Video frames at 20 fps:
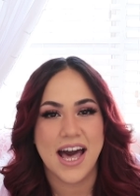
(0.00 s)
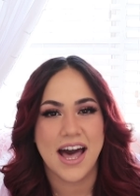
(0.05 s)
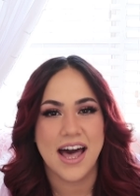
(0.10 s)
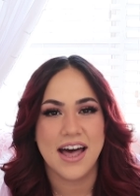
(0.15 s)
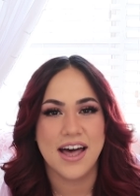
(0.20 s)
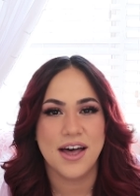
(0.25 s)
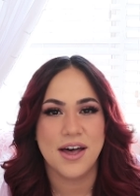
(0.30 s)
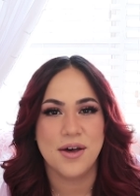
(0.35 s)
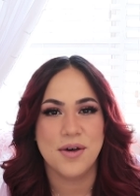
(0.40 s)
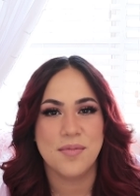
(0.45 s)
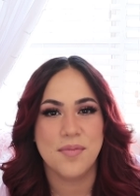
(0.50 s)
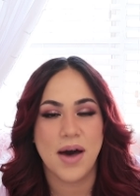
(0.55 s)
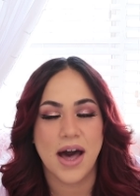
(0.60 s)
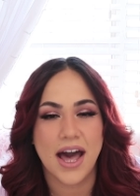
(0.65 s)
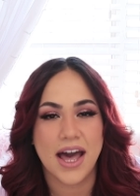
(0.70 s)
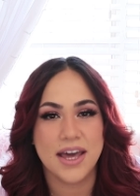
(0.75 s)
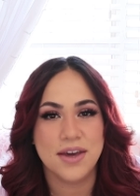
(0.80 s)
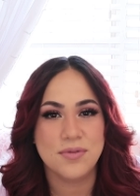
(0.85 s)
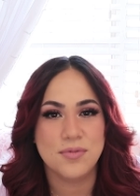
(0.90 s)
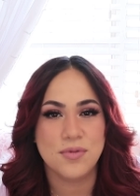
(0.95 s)
um,
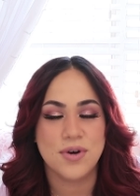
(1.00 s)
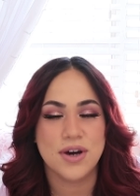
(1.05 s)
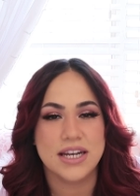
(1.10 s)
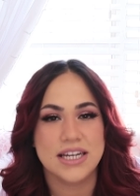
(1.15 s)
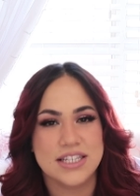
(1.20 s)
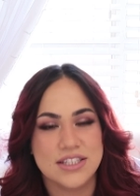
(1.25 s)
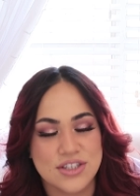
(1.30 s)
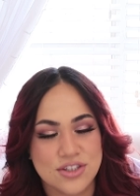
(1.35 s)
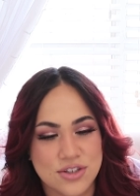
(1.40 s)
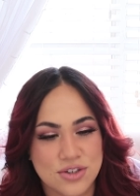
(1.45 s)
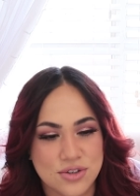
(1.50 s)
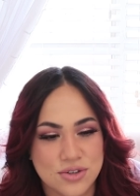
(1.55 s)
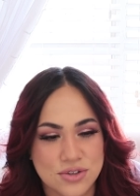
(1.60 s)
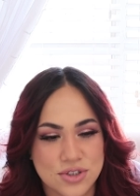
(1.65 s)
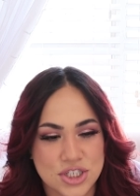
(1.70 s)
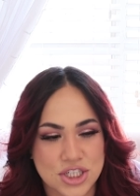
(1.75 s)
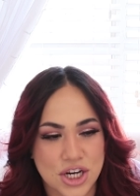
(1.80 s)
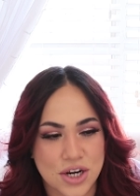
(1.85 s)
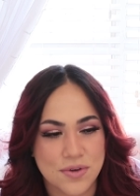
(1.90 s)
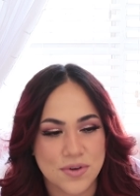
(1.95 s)
I wanted
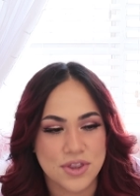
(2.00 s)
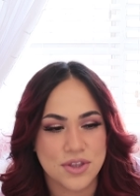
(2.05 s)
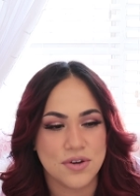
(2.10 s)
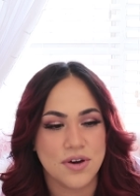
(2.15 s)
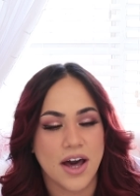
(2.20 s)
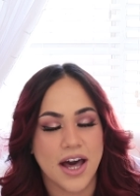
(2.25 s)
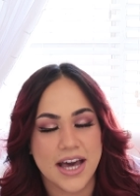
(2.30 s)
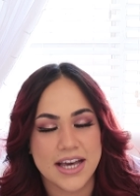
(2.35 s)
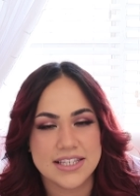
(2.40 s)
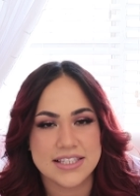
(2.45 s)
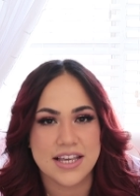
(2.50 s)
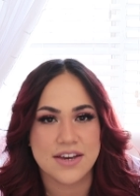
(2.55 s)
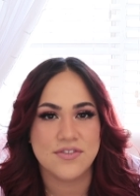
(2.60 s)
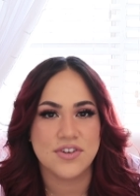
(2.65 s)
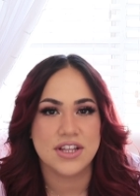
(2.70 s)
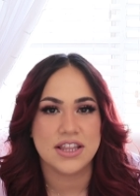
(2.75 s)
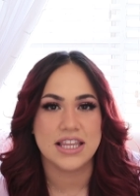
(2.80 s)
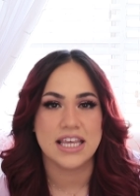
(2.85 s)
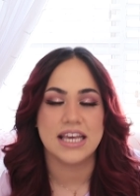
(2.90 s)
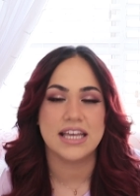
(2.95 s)
to share with you guys
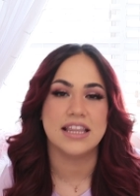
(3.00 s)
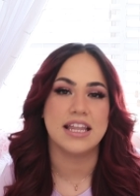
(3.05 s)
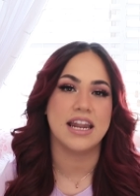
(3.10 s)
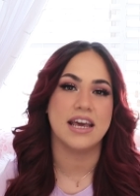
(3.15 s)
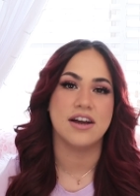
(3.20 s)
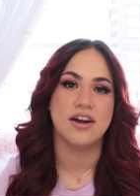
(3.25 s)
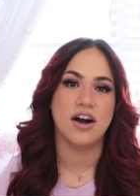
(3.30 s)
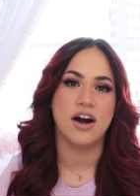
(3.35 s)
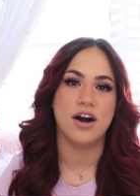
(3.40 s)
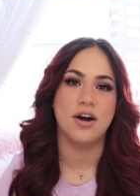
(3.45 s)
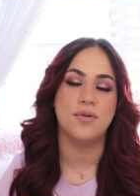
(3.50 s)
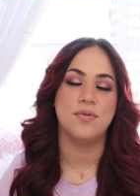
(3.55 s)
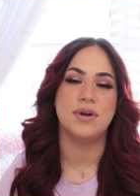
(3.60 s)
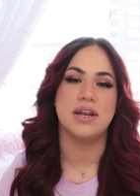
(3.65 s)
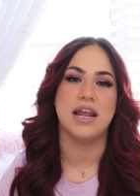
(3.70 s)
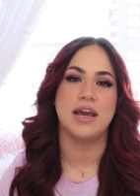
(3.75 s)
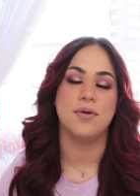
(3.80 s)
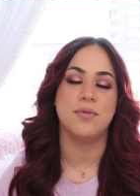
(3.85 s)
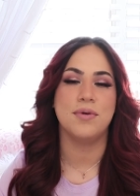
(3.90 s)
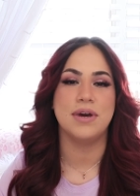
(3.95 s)
everything that I got
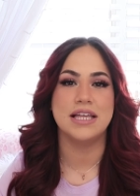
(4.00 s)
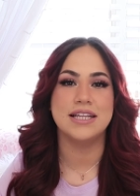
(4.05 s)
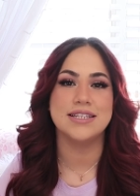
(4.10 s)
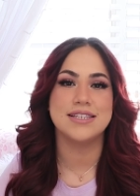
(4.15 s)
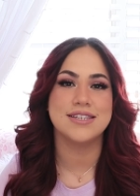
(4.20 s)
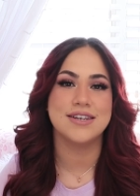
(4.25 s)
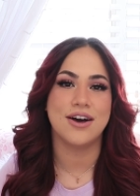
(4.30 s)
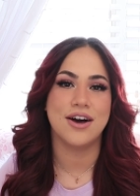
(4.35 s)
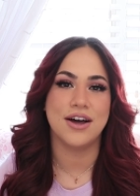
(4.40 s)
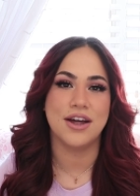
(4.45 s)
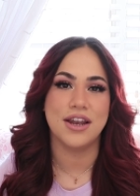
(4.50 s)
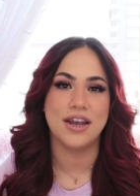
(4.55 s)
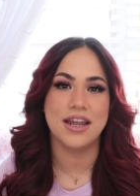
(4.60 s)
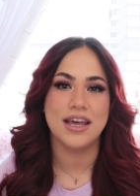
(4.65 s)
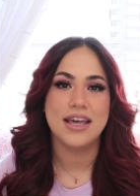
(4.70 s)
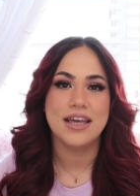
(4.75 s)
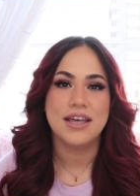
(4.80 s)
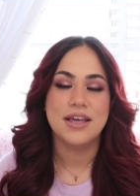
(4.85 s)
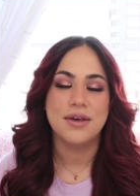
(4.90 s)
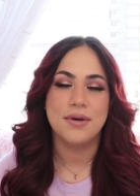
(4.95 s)
when I went on
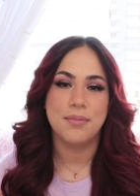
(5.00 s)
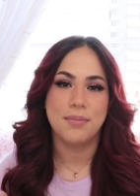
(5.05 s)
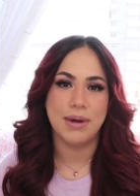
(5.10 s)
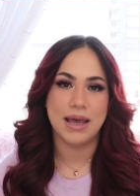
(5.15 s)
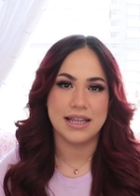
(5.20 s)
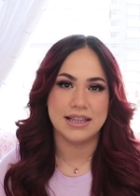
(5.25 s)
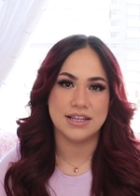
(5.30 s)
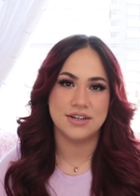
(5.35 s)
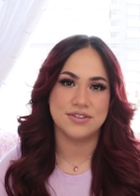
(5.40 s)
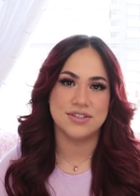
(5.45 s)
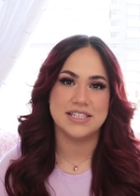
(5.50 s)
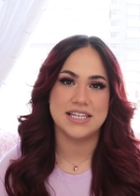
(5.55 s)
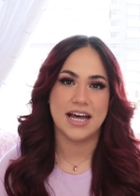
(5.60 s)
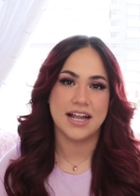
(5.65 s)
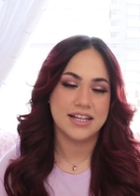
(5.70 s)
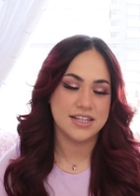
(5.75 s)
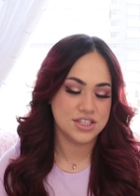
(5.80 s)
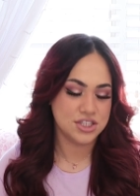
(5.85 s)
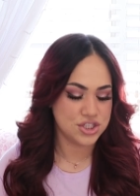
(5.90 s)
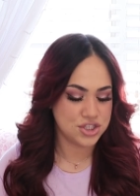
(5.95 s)
my little
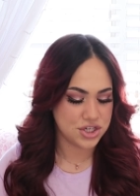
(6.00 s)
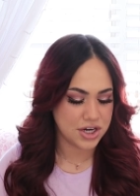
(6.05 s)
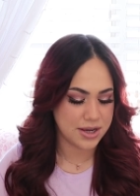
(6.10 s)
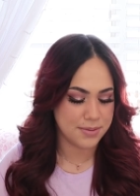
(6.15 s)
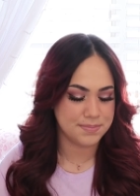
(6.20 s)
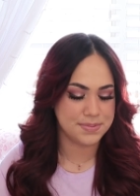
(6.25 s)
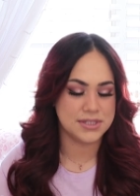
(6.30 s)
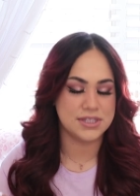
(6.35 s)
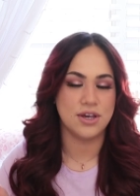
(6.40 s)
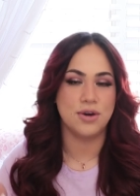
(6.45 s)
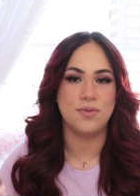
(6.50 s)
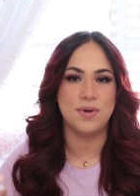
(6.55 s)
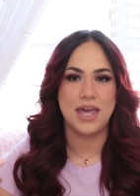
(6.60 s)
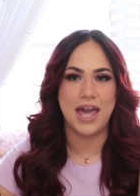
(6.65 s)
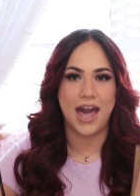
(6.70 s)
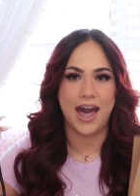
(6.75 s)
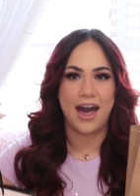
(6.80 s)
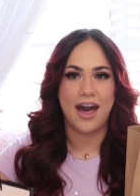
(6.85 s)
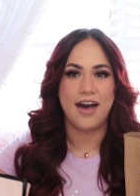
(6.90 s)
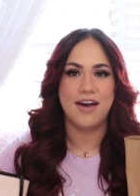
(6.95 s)
Dallas trip. So we
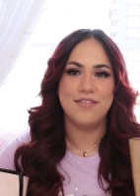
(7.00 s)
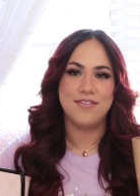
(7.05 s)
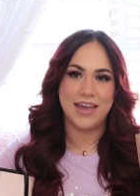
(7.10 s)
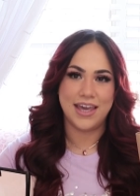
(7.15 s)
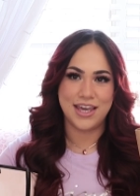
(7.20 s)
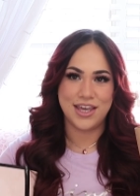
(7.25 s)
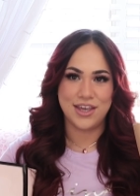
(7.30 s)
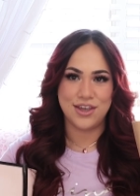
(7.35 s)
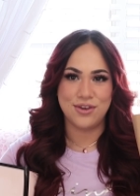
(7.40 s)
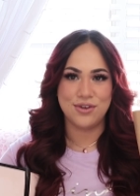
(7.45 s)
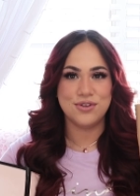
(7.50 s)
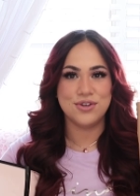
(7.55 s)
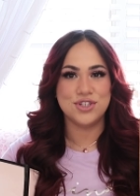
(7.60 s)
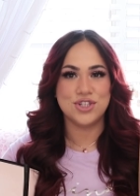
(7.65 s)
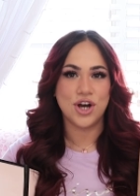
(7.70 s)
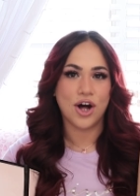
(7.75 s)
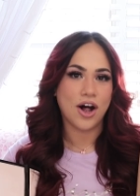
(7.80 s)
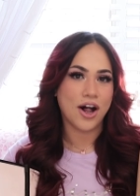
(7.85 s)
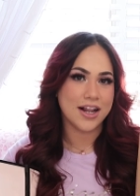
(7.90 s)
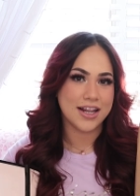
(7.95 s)
have a
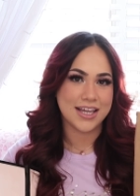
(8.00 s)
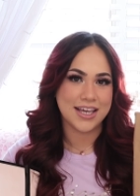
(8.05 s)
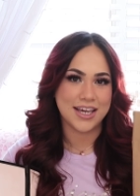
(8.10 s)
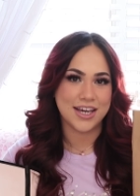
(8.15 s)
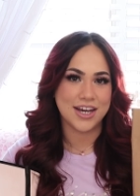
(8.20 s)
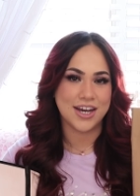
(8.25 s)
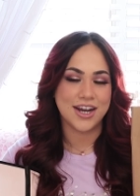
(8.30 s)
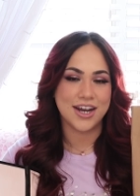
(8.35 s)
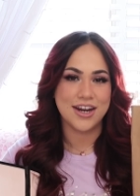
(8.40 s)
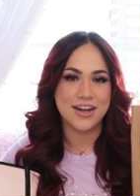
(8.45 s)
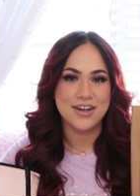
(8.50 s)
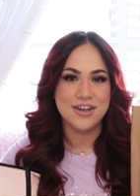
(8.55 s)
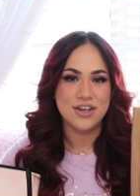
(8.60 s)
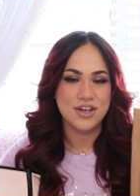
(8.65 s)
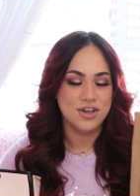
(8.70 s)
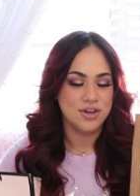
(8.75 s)
huge haul here.